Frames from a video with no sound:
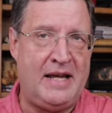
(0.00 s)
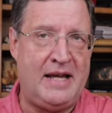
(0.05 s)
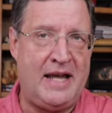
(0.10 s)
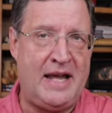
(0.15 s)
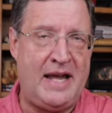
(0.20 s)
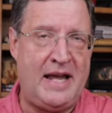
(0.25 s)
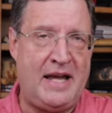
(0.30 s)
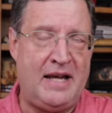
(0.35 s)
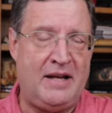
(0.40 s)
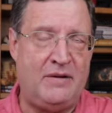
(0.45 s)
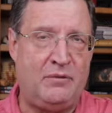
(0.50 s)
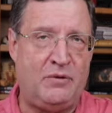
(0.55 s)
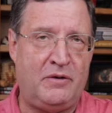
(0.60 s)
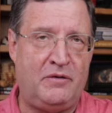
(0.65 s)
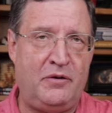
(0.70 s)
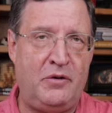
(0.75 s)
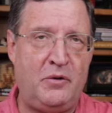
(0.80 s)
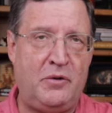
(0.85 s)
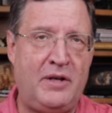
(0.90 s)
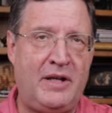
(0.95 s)
And
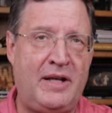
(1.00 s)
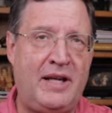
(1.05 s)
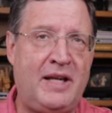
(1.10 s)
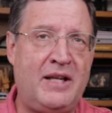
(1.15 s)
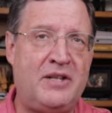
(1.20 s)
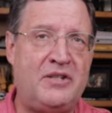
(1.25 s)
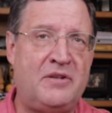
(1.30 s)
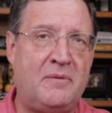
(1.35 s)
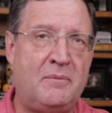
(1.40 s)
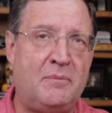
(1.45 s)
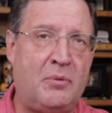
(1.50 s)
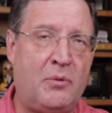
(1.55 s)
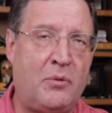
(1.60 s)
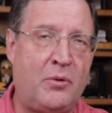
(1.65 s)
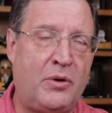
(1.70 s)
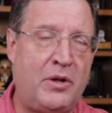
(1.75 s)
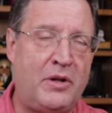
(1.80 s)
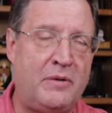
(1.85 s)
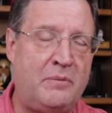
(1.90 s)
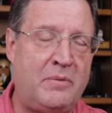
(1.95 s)
reviewing is
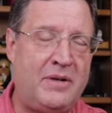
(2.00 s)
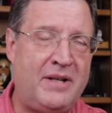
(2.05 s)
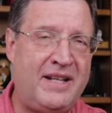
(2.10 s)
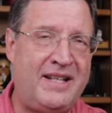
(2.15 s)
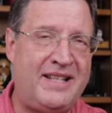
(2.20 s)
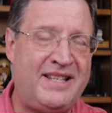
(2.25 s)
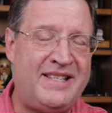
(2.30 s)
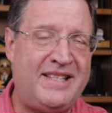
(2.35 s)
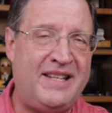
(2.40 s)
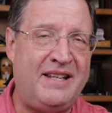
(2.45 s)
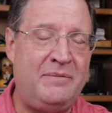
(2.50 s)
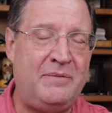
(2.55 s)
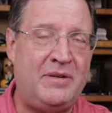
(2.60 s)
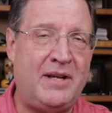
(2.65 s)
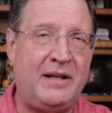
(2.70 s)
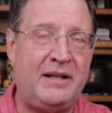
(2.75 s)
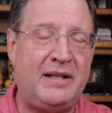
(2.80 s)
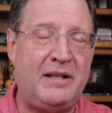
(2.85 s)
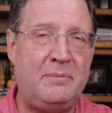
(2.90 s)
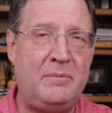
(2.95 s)
important, but at the same
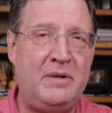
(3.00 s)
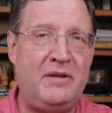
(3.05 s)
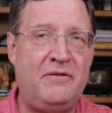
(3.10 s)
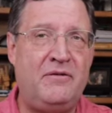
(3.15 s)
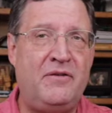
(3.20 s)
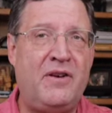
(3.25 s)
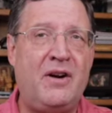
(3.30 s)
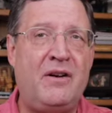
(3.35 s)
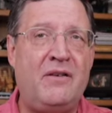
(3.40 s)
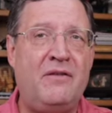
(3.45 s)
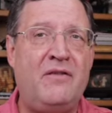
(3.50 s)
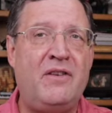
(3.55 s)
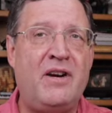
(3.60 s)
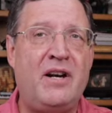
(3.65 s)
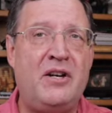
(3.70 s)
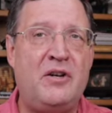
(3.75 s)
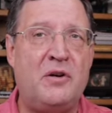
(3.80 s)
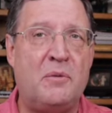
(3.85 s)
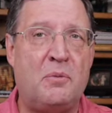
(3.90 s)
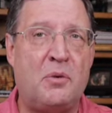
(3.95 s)
time can be very,
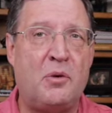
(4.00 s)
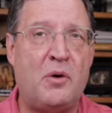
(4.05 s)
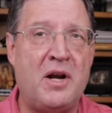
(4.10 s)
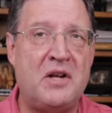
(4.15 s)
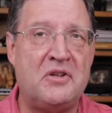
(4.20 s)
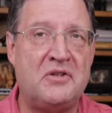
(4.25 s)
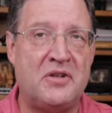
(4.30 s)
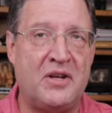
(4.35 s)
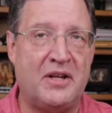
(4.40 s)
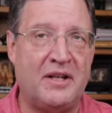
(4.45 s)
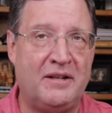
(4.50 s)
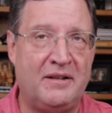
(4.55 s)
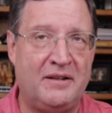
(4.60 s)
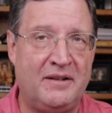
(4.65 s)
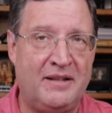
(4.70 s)
very depressing.